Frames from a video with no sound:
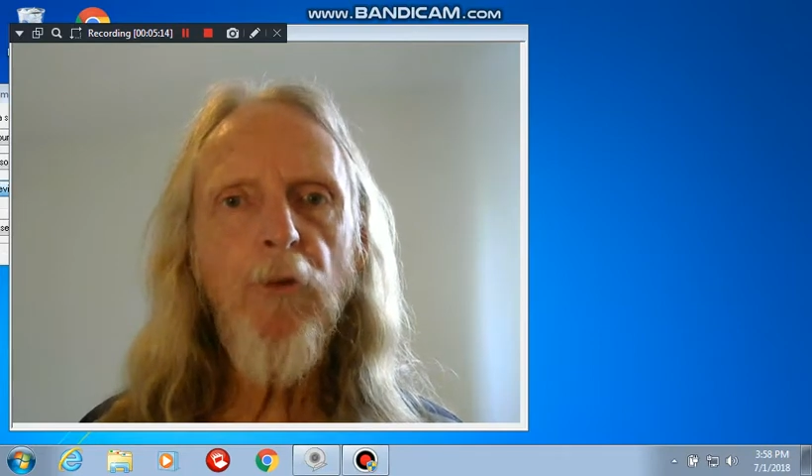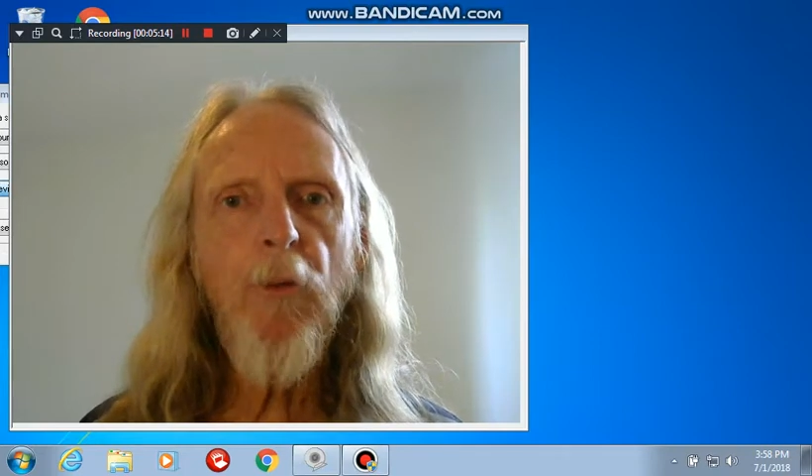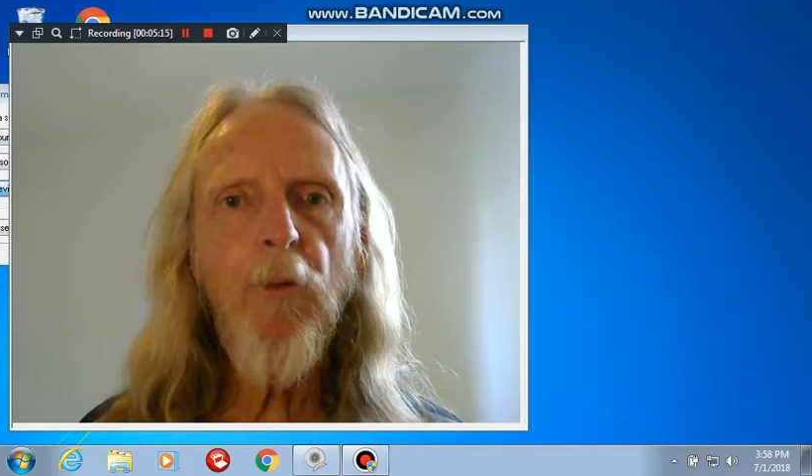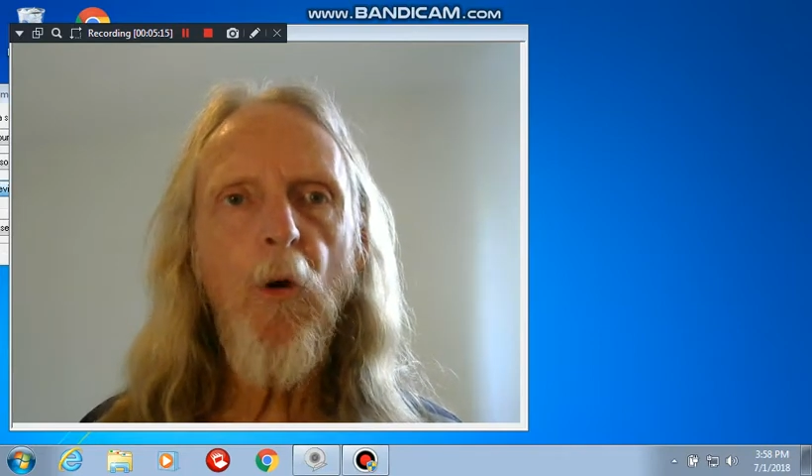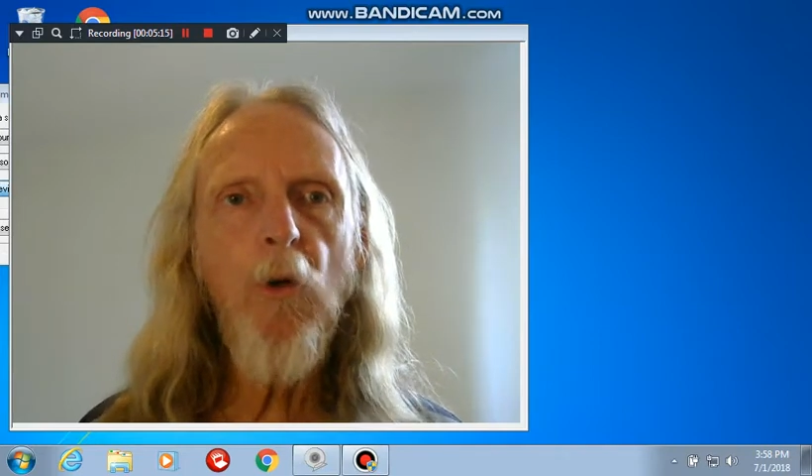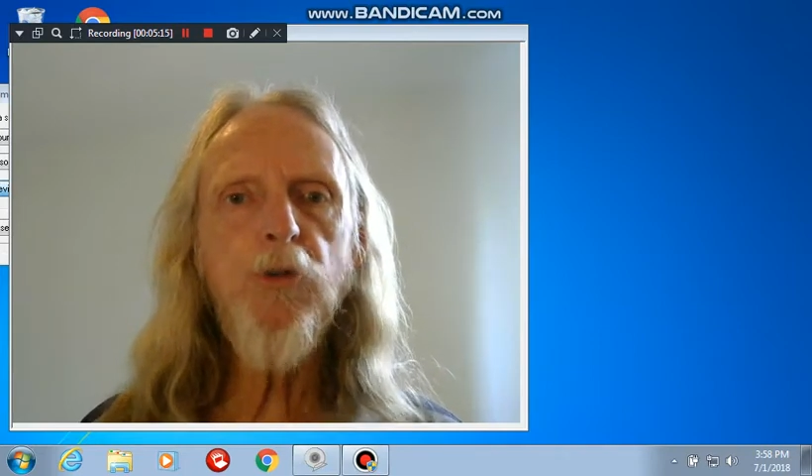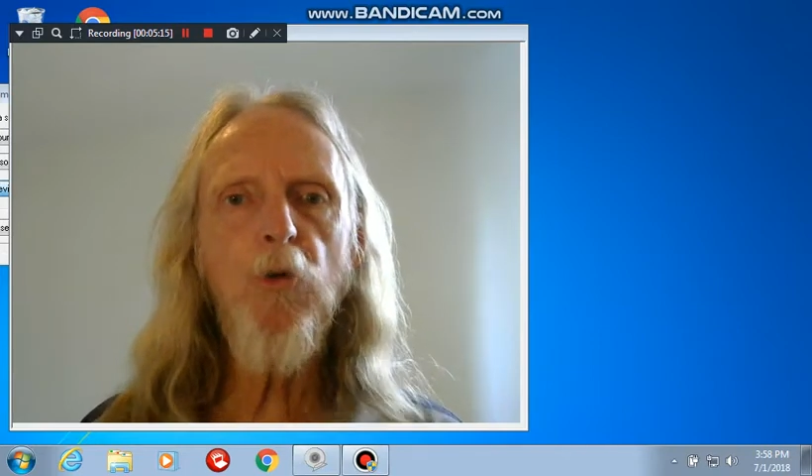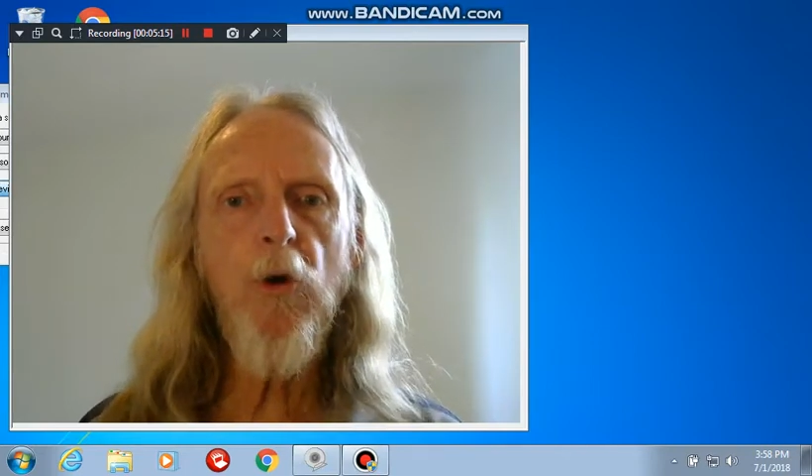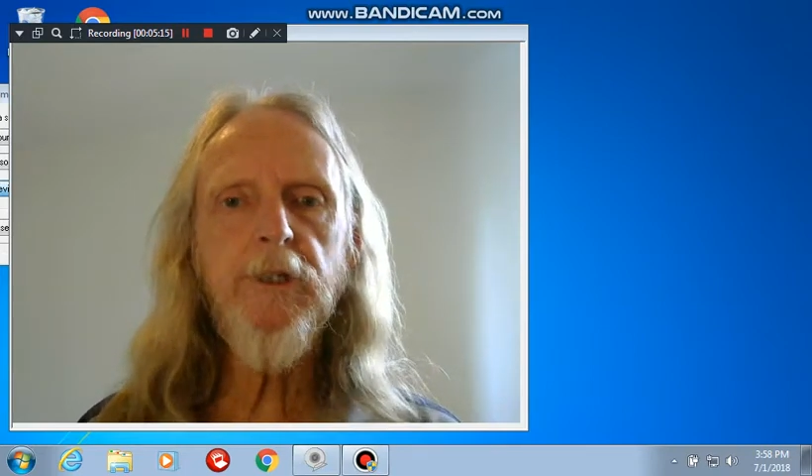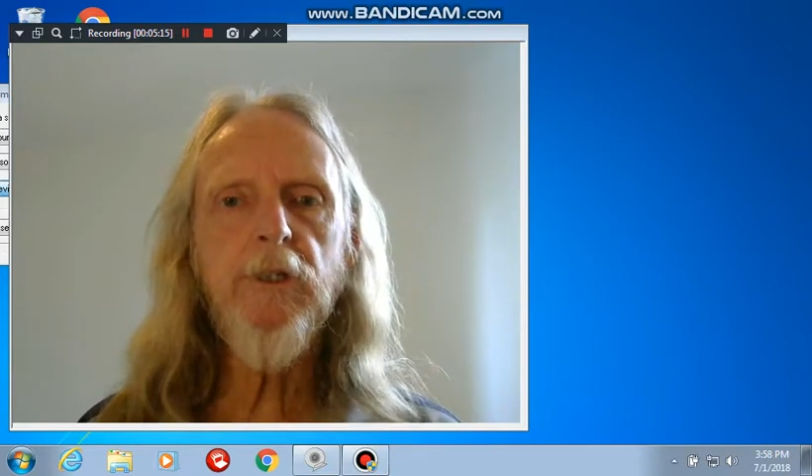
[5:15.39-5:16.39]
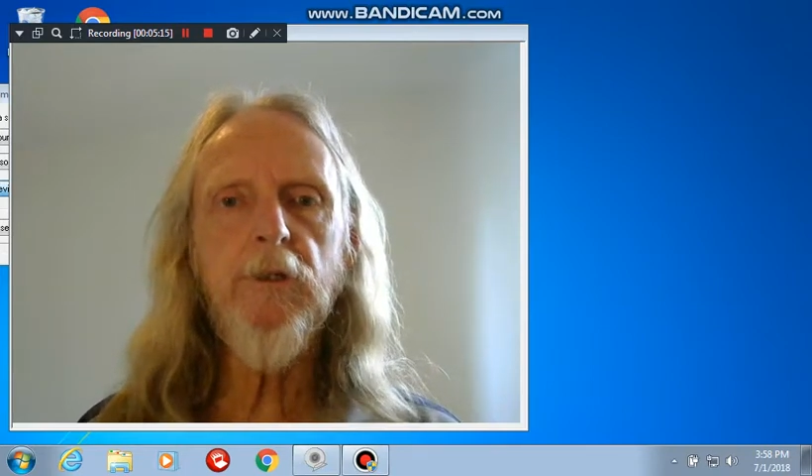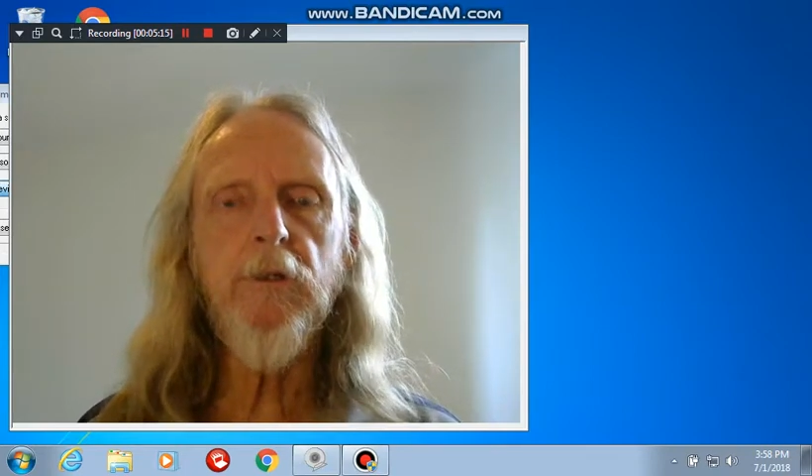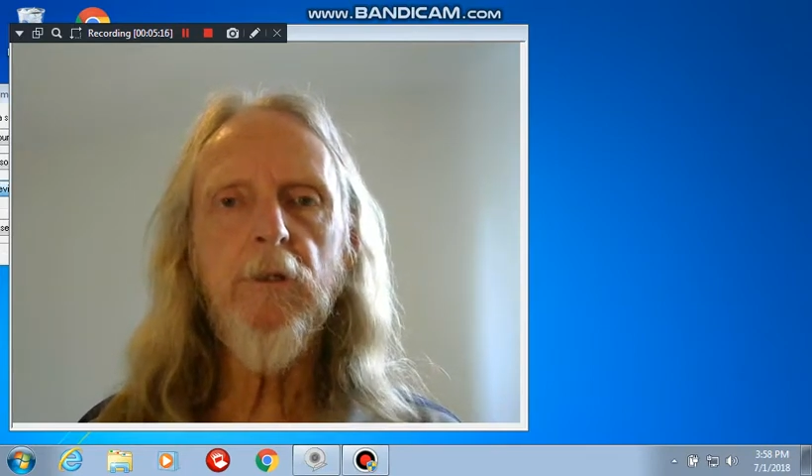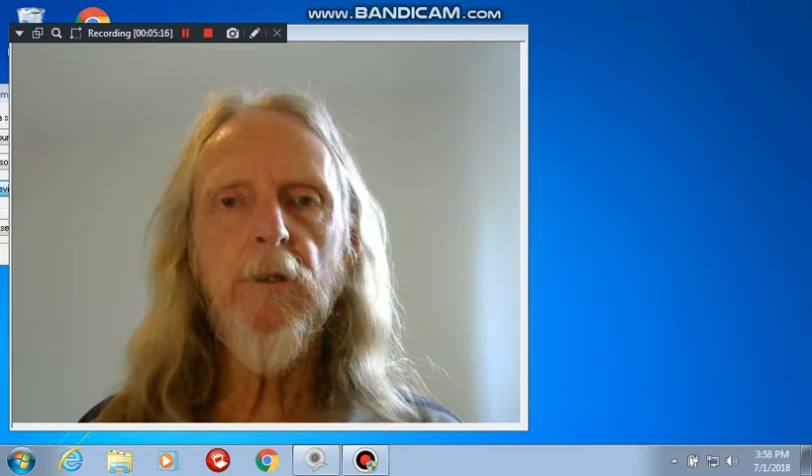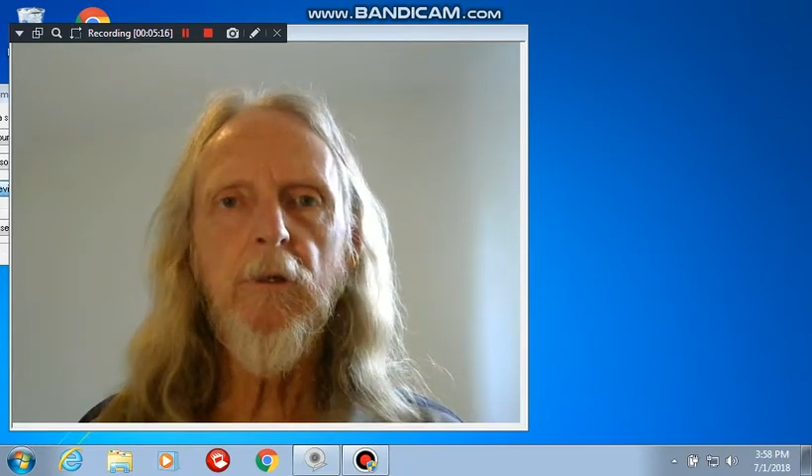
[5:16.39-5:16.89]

from our own choices.